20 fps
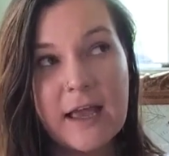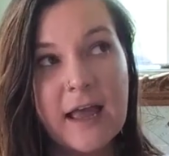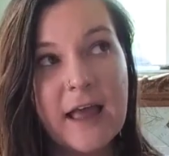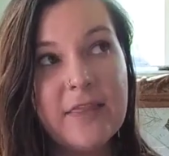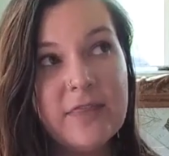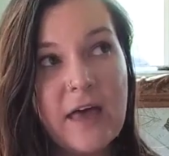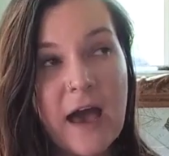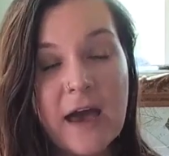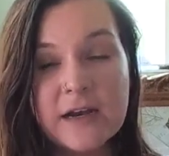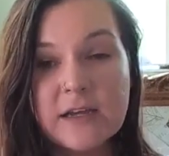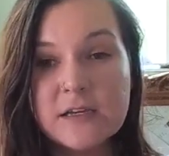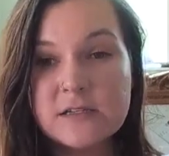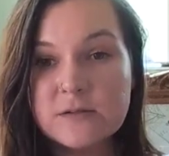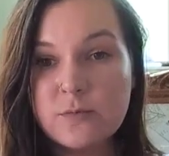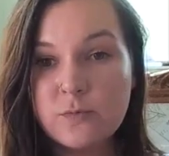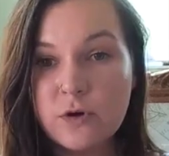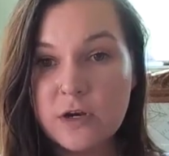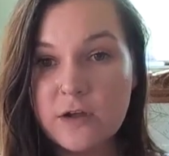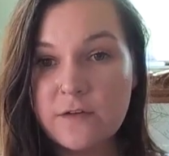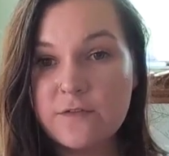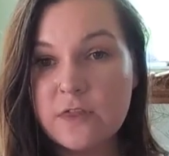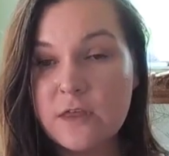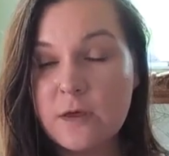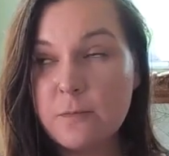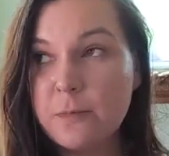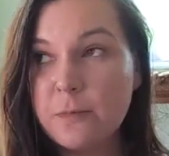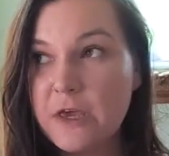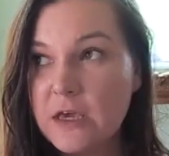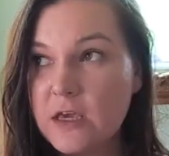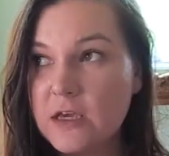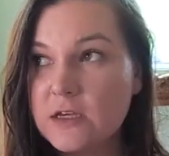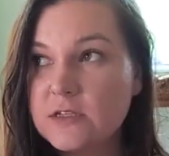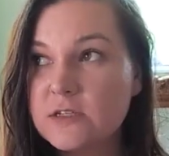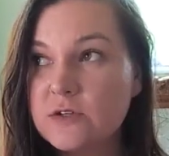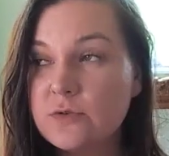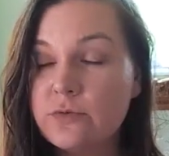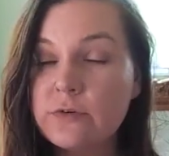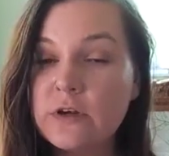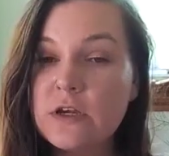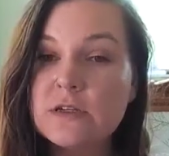And that is one of the
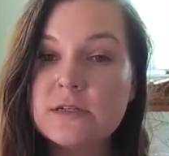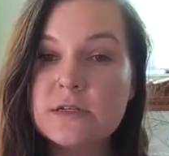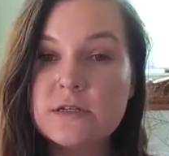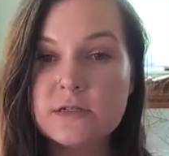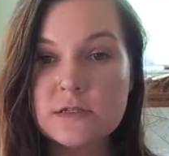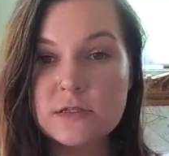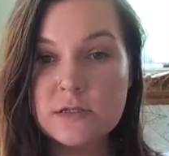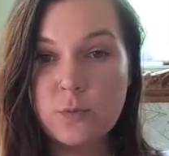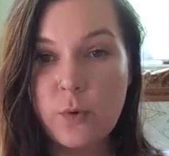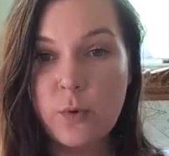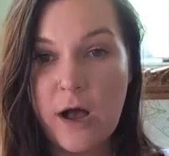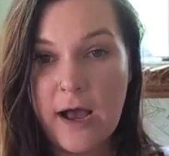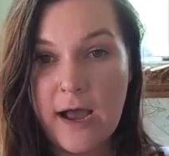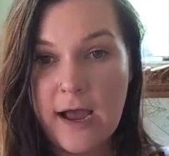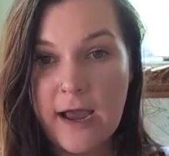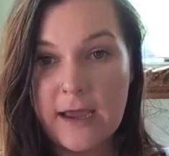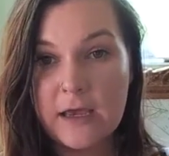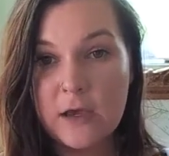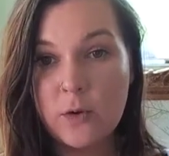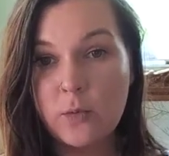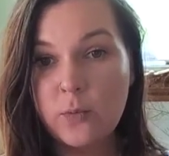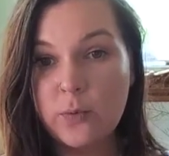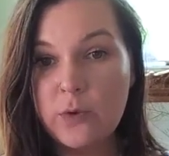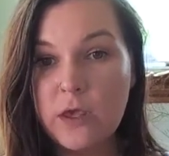biggest reasons why